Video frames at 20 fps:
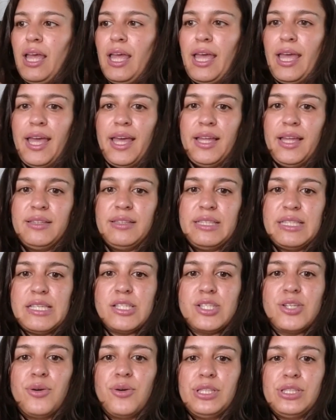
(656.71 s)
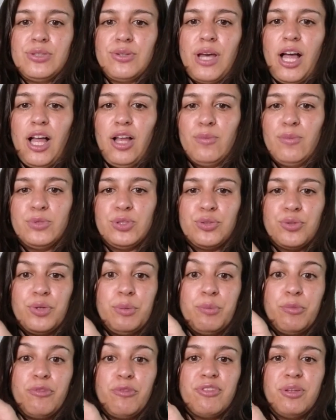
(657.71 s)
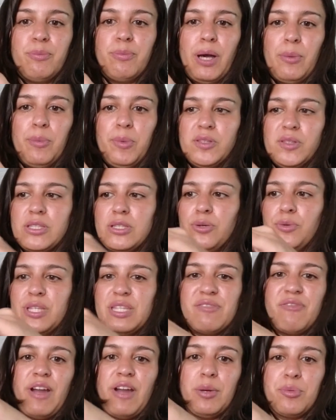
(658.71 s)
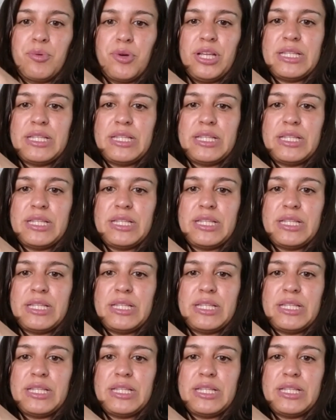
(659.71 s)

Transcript: And this is going to help to remove the bubble. So it vibrates